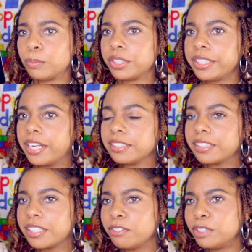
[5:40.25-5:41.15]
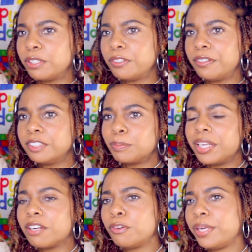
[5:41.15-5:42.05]
But yeah, it's like it
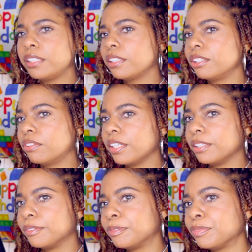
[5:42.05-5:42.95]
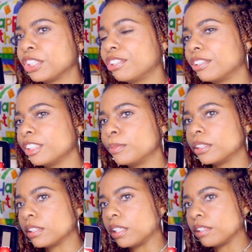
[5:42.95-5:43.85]
would make like a great
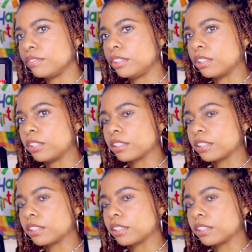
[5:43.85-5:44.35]
Christmas gift, you know.